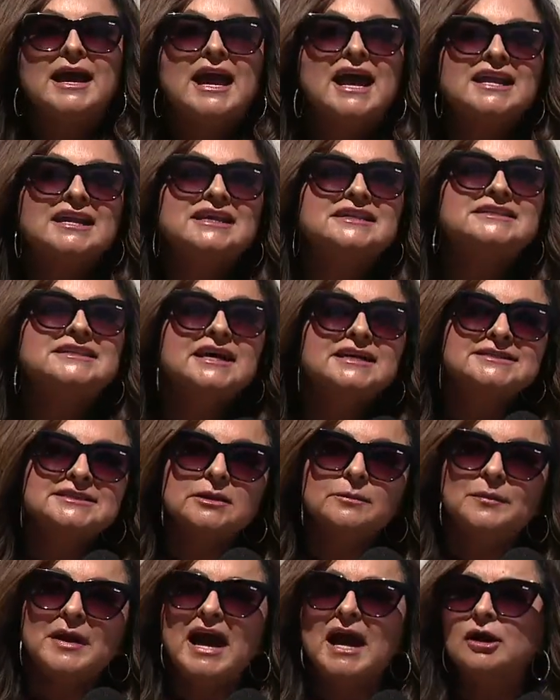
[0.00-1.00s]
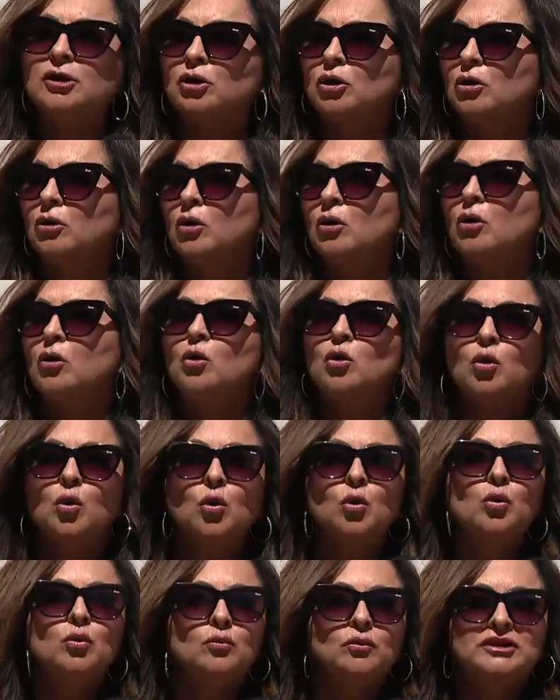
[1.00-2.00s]
and it doesn't matter
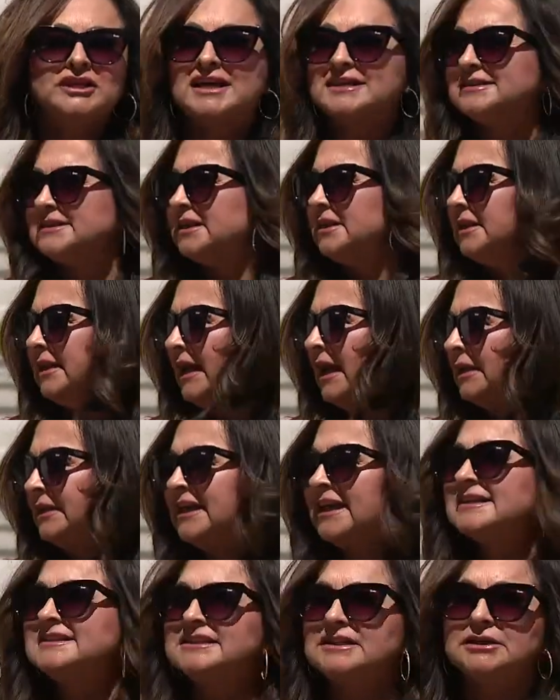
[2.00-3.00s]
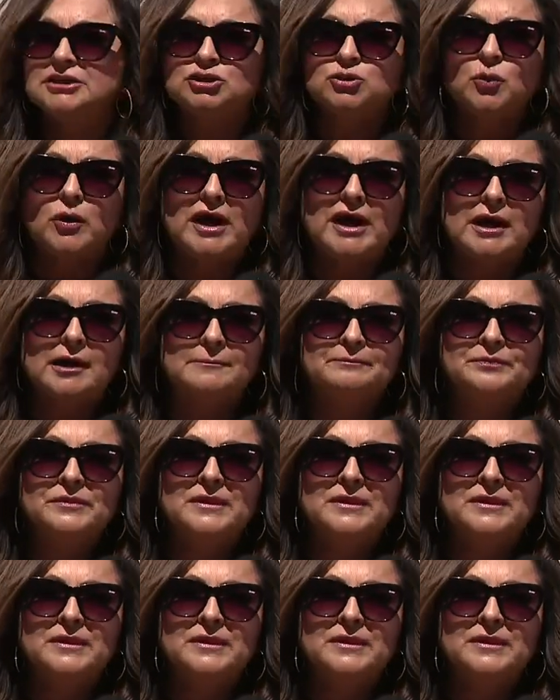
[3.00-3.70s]
who gets in gets in his way.